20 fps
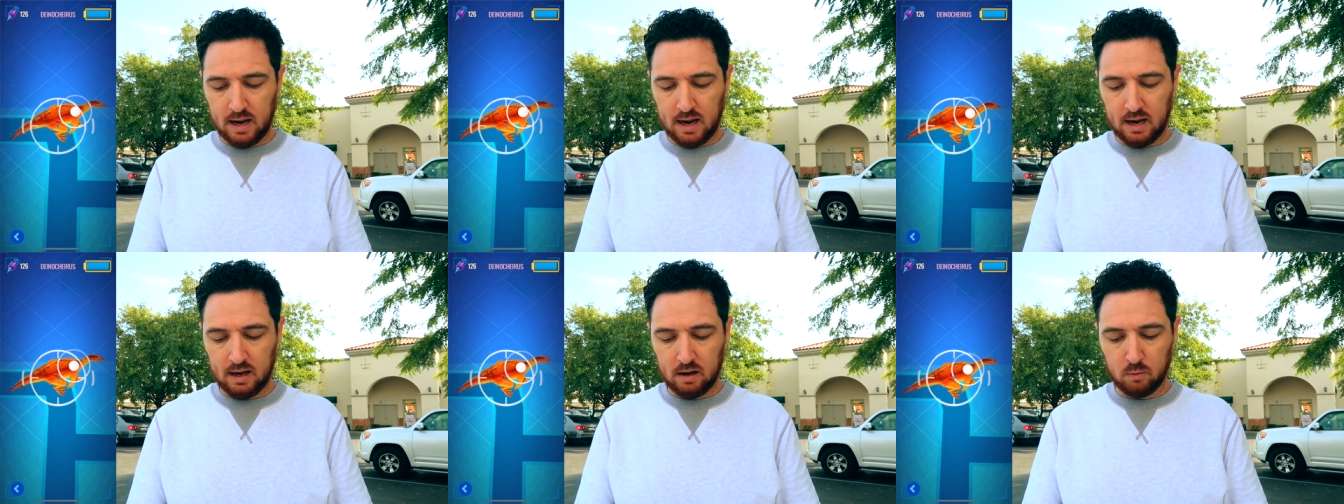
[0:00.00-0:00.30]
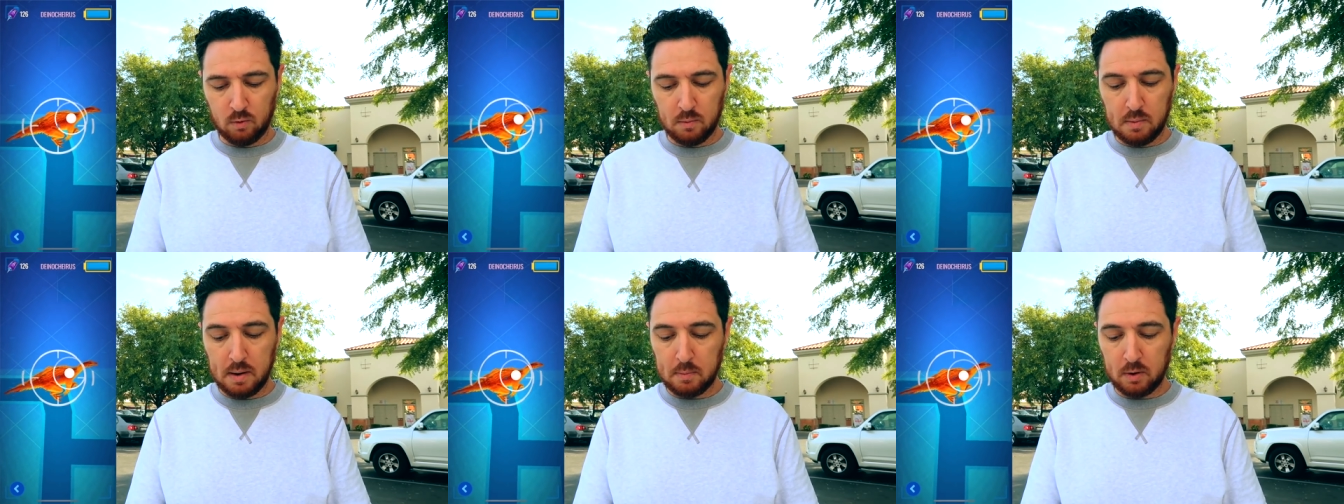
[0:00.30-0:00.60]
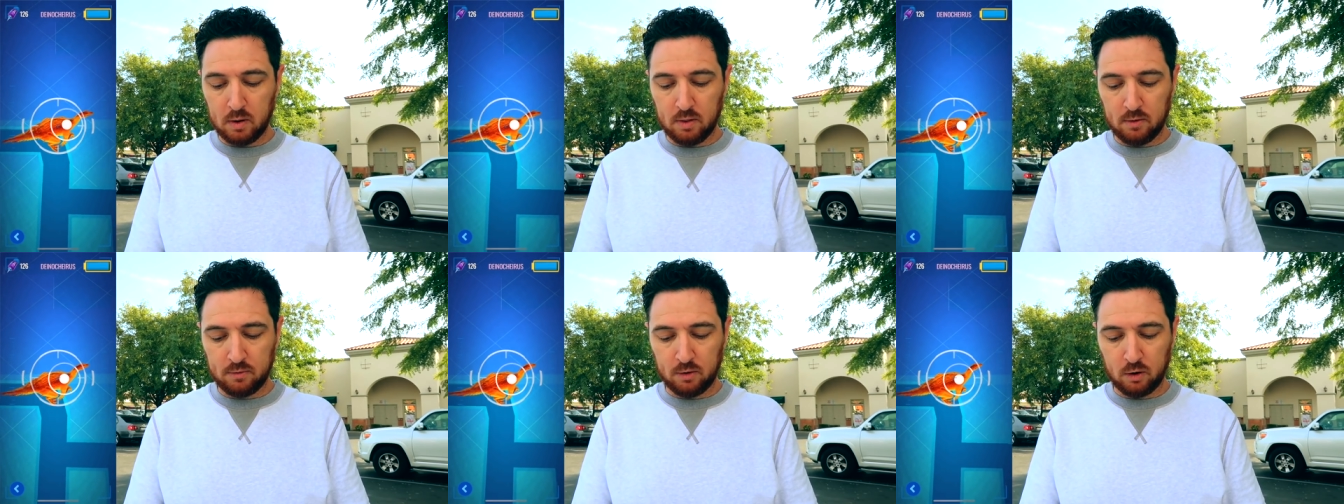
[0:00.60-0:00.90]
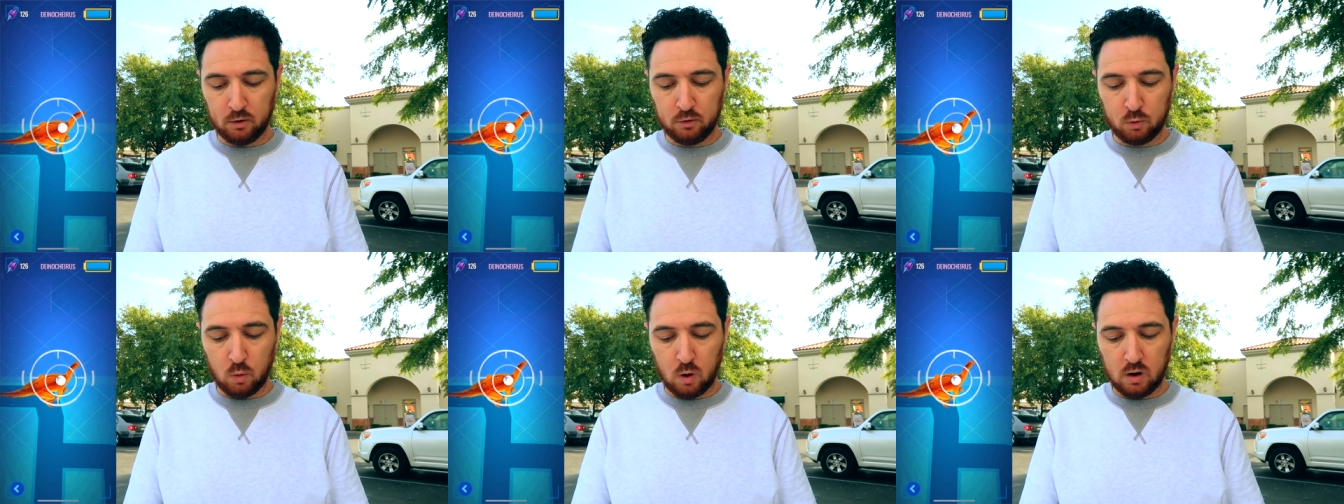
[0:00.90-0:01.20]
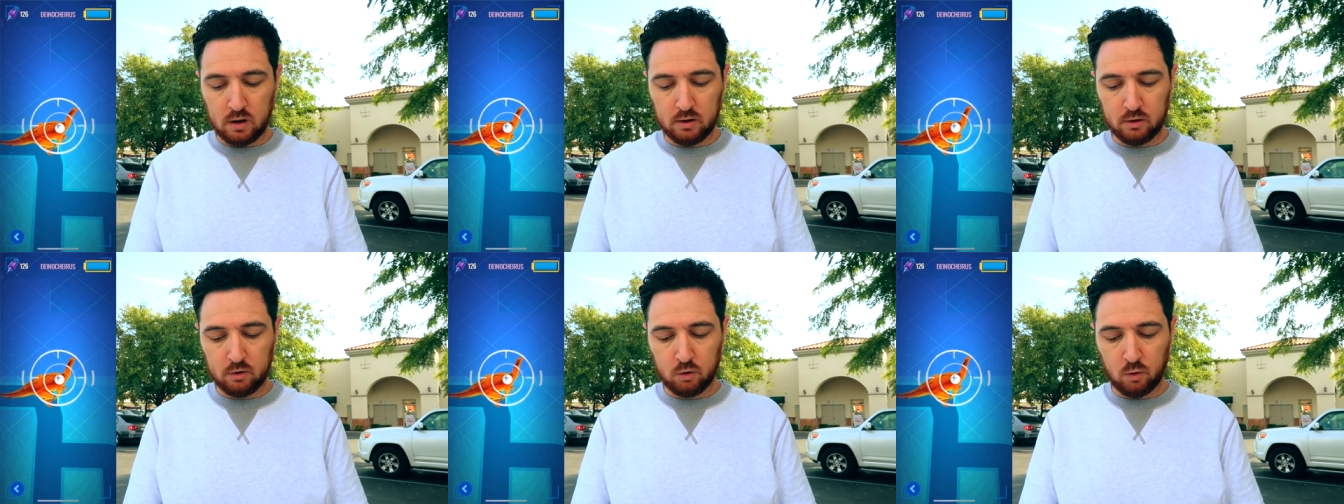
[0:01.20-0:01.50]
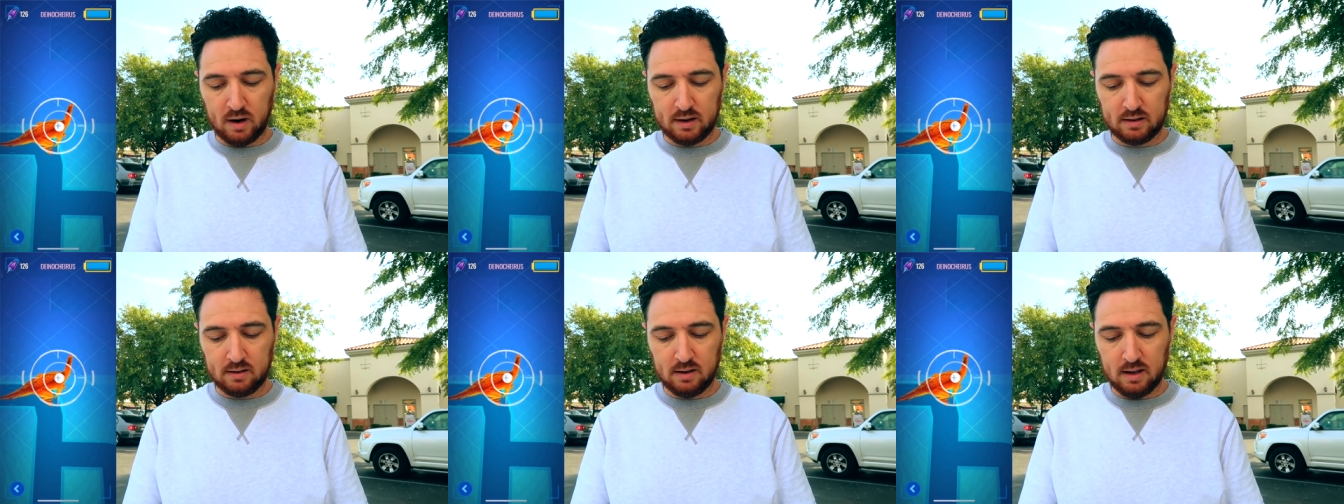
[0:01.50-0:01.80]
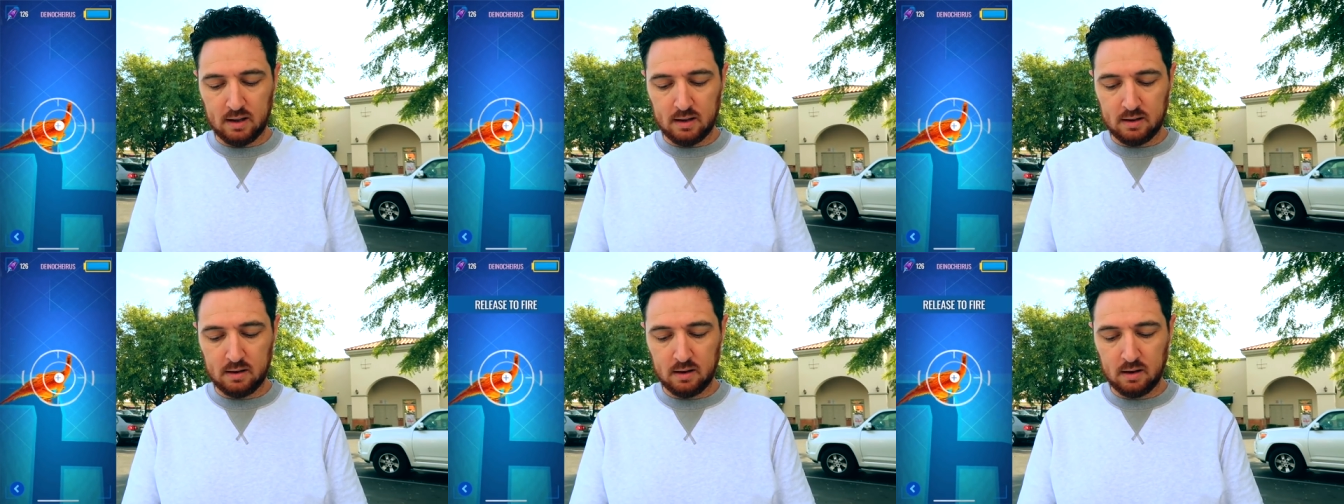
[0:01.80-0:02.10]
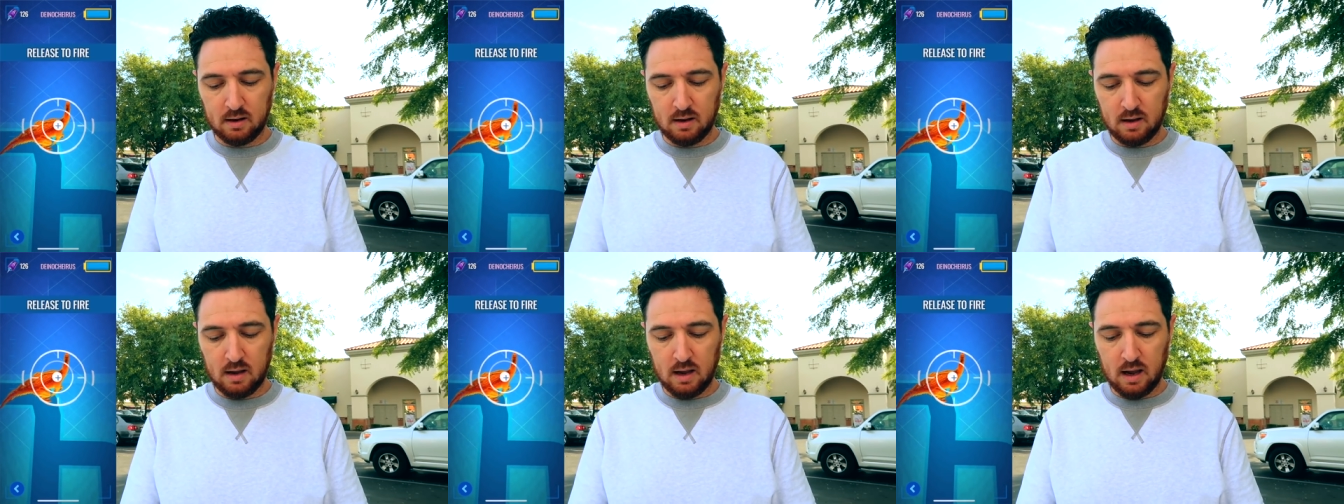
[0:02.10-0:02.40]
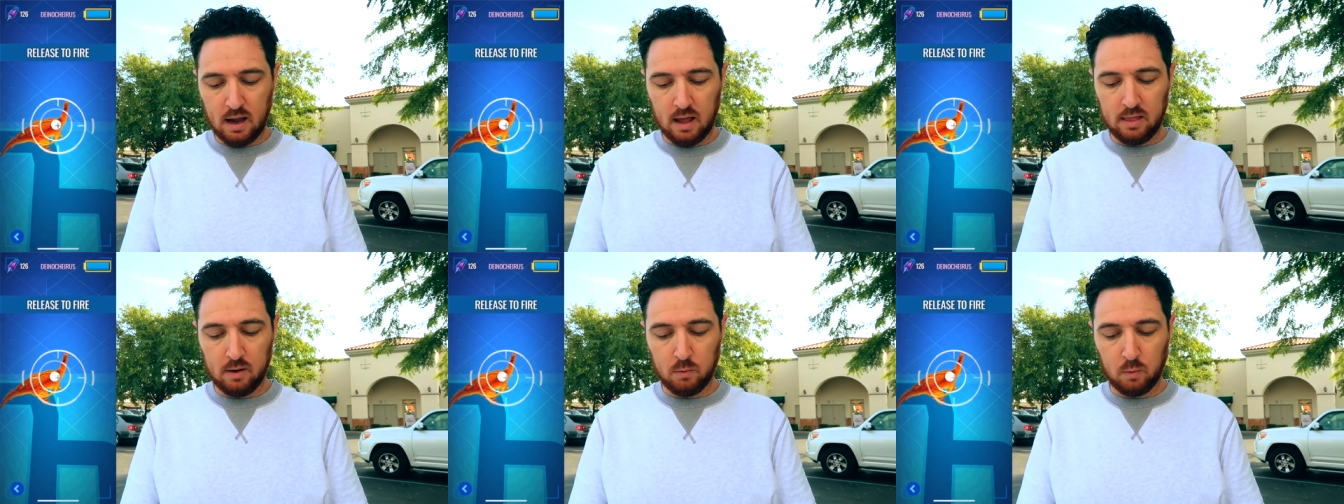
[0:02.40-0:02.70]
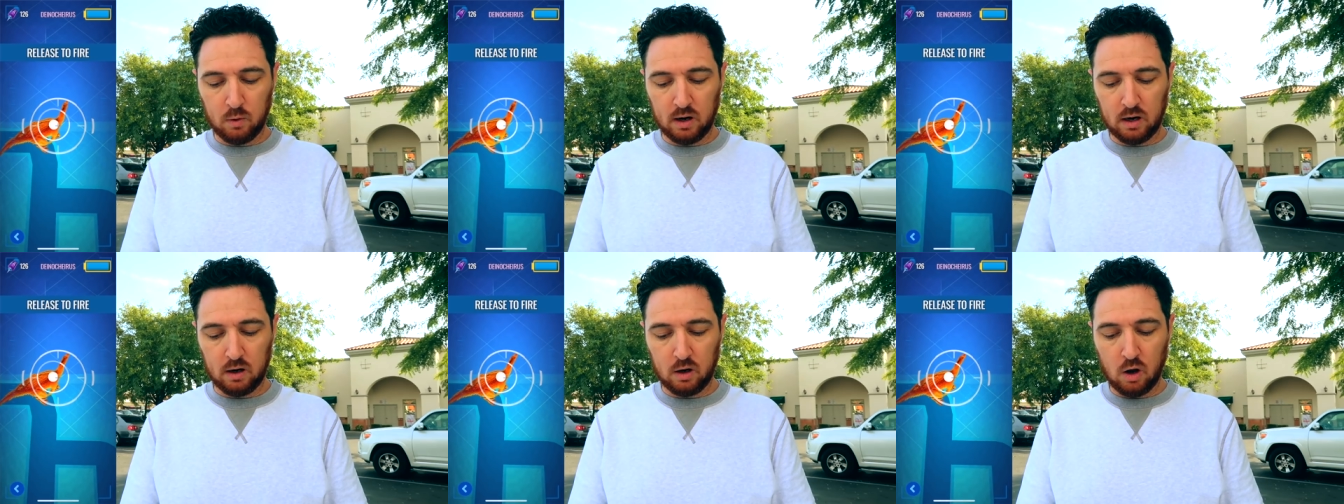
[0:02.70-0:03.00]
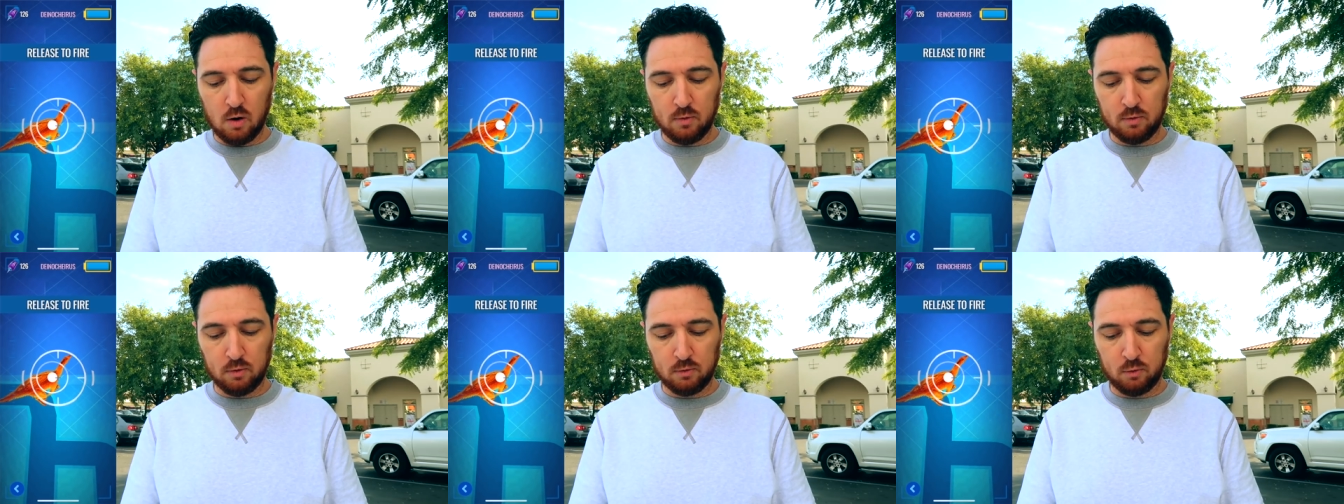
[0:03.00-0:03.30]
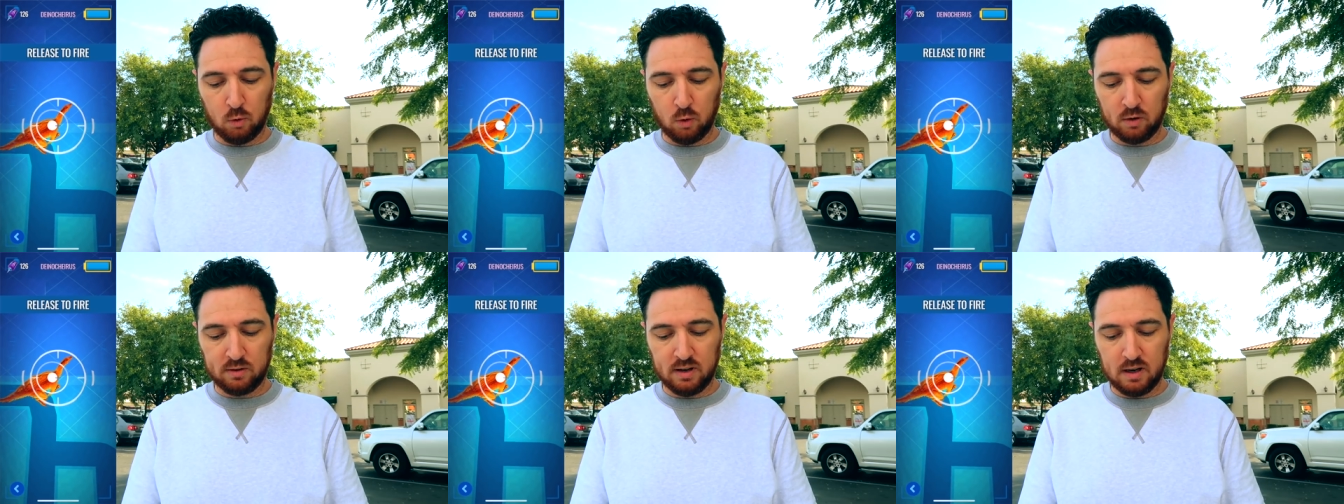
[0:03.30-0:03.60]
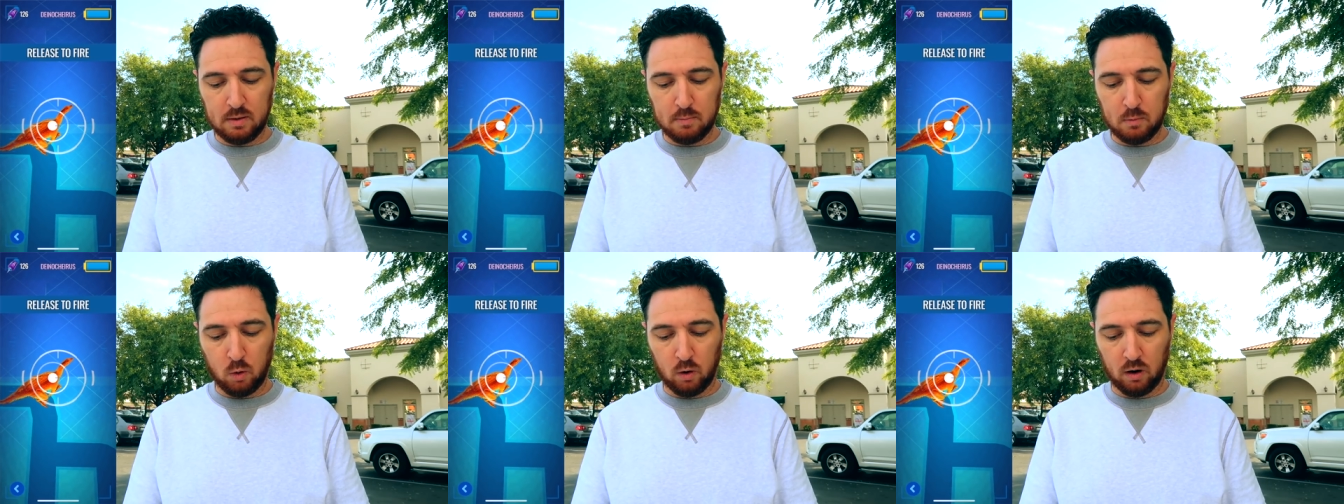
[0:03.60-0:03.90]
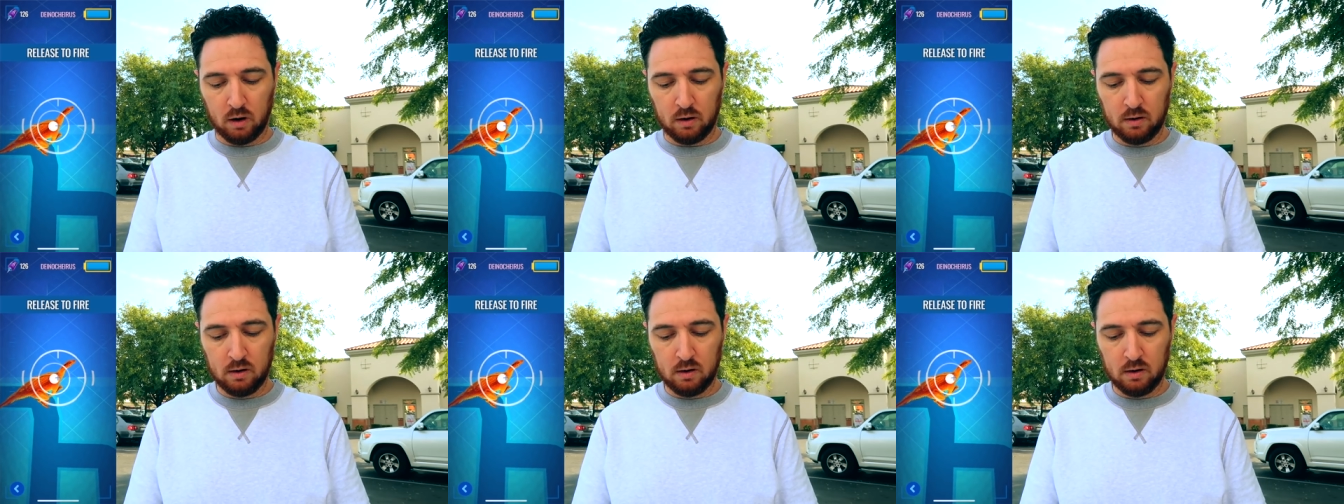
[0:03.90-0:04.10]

and remember the first one, direct hit, and then we're gonna go for 14 more.